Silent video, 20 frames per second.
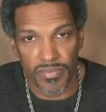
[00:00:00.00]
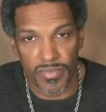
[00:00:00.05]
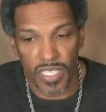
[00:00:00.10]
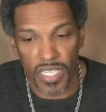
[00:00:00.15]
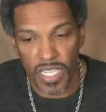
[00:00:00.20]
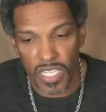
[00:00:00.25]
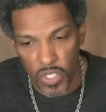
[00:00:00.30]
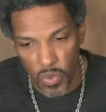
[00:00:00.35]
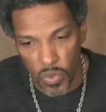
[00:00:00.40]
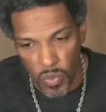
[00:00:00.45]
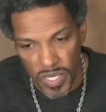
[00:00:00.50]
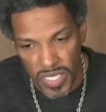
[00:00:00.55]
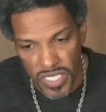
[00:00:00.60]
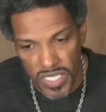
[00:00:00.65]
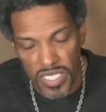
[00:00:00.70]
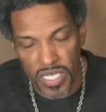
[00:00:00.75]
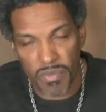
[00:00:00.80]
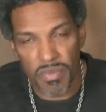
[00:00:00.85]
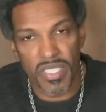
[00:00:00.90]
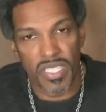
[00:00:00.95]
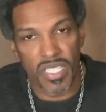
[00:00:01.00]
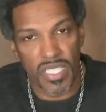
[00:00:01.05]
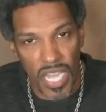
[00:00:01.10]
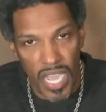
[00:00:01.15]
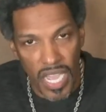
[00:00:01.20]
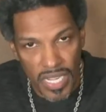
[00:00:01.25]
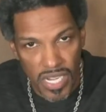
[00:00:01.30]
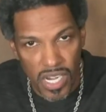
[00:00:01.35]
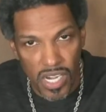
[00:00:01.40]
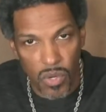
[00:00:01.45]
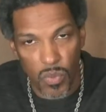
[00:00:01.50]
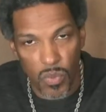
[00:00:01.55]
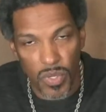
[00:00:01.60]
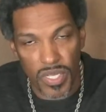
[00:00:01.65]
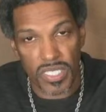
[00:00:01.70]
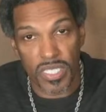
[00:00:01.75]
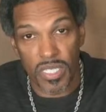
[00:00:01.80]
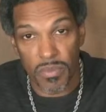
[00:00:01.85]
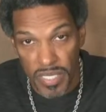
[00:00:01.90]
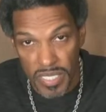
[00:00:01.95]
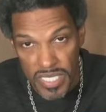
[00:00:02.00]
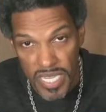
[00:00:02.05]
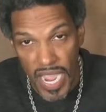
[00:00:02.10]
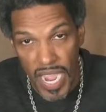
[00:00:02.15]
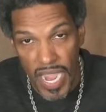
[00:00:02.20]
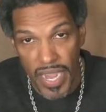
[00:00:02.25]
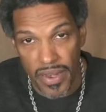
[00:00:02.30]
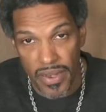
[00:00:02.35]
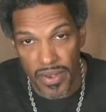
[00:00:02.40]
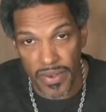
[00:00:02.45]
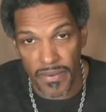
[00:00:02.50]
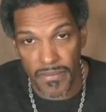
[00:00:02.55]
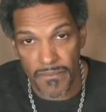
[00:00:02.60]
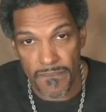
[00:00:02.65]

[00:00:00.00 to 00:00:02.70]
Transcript: His wisdom is not our wisdom. It's higher.